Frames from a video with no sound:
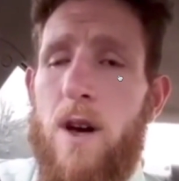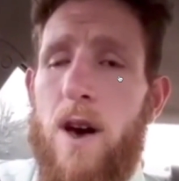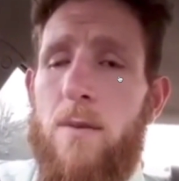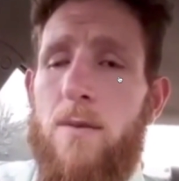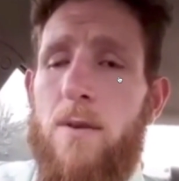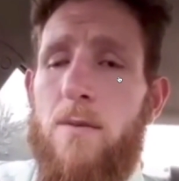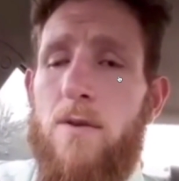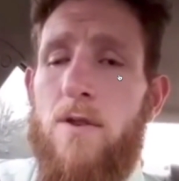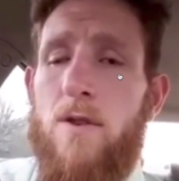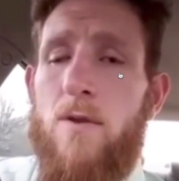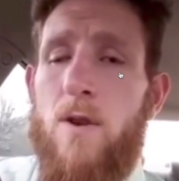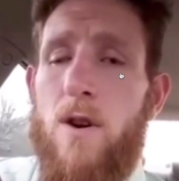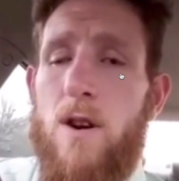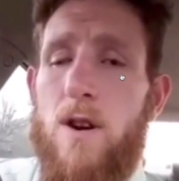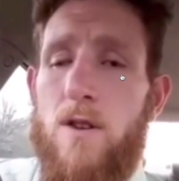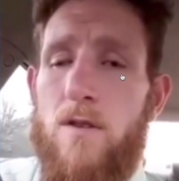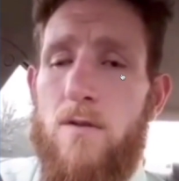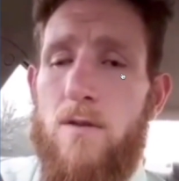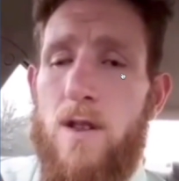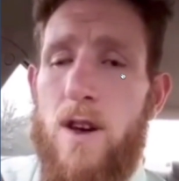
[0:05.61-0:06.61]
Black people, you are
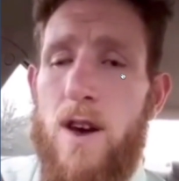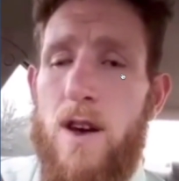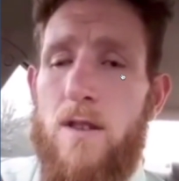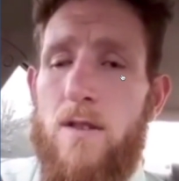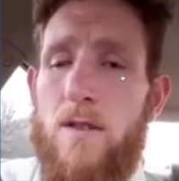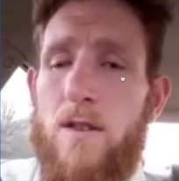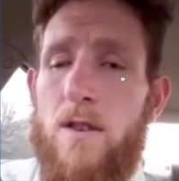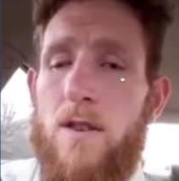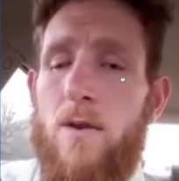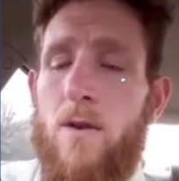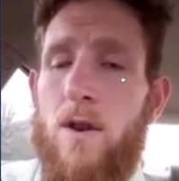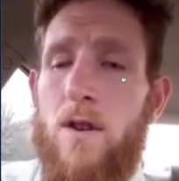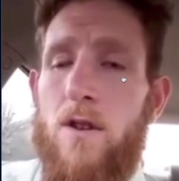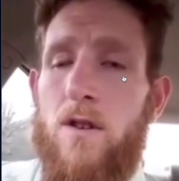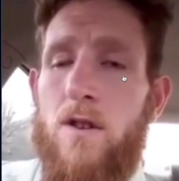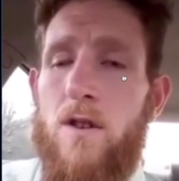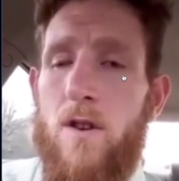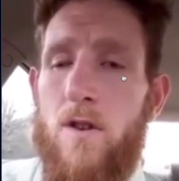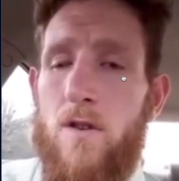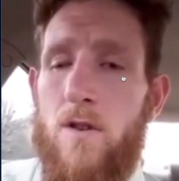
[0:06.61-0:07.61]
Israelites, you are the
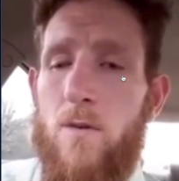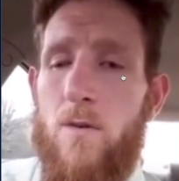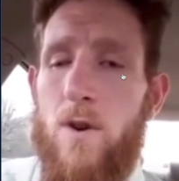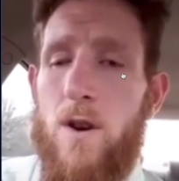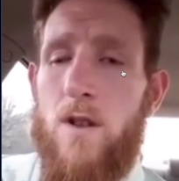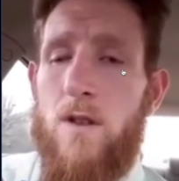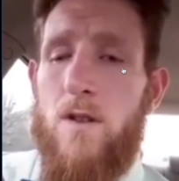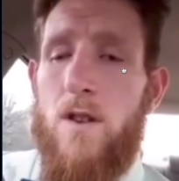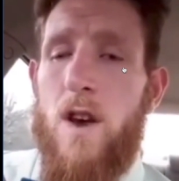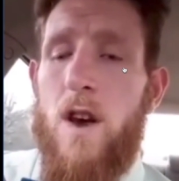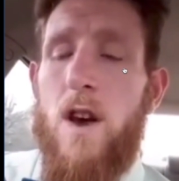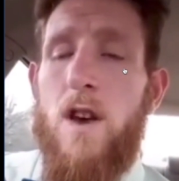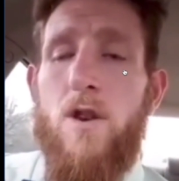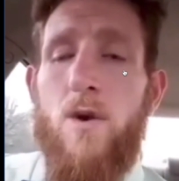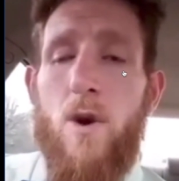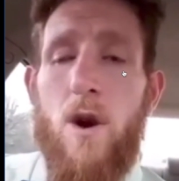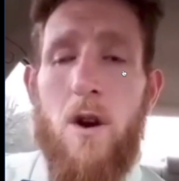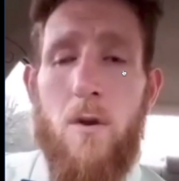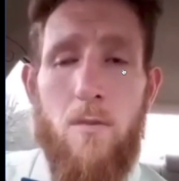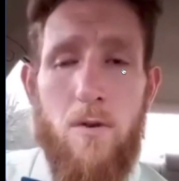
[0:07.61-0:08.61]
chosen ones,
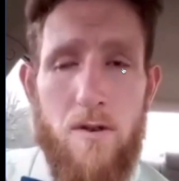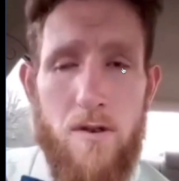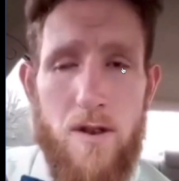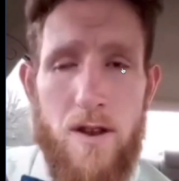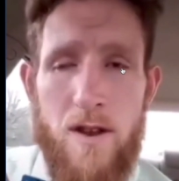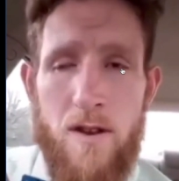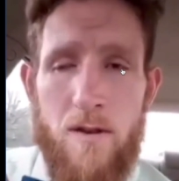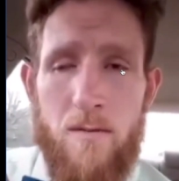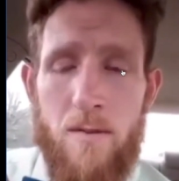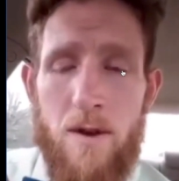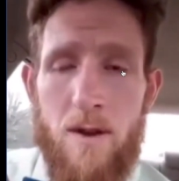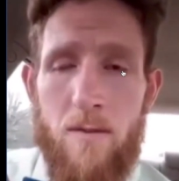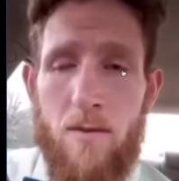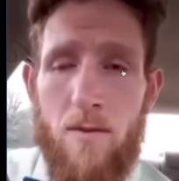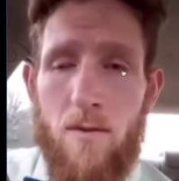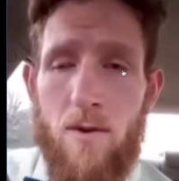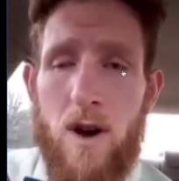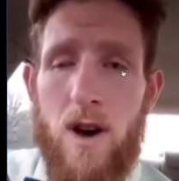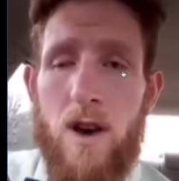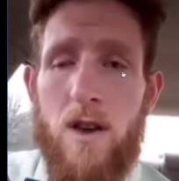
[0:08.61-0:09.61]
you are a prestigious
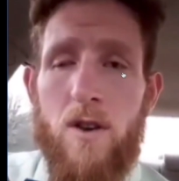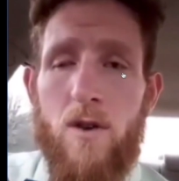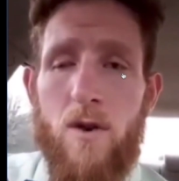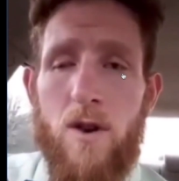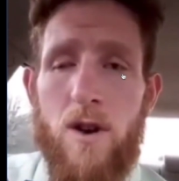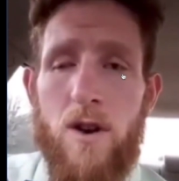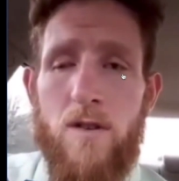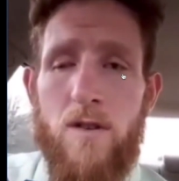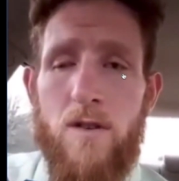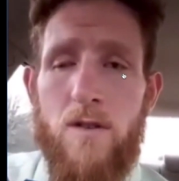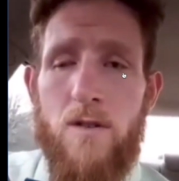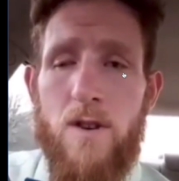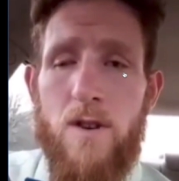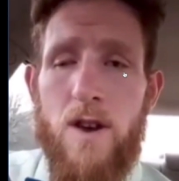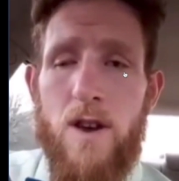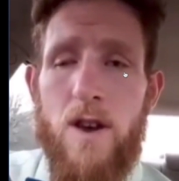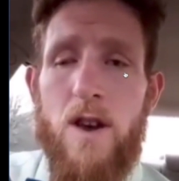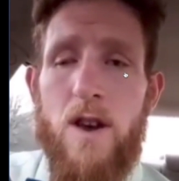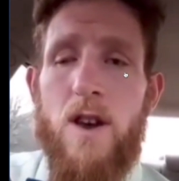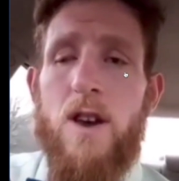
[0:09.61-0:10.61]
people. Your
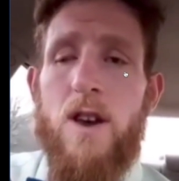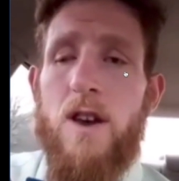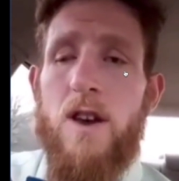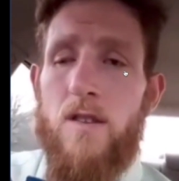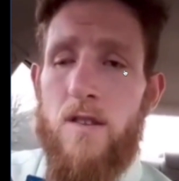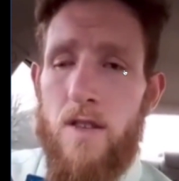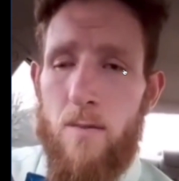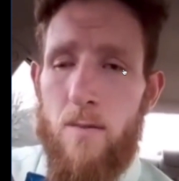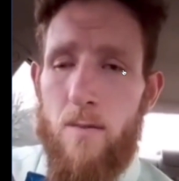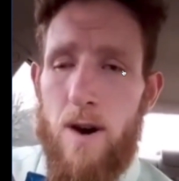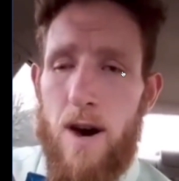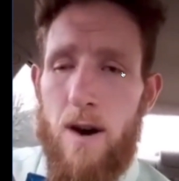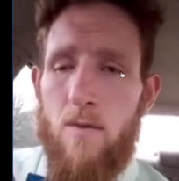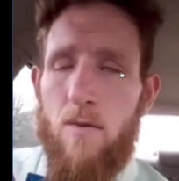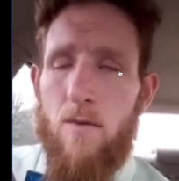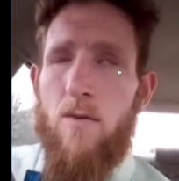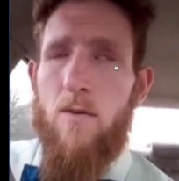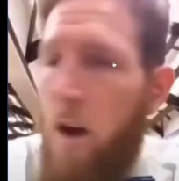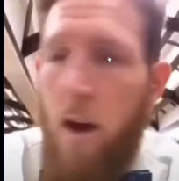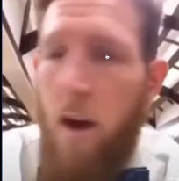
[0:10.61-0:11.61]
history is in the
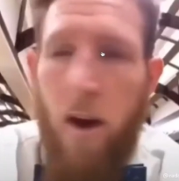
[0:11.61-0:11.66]
Bible.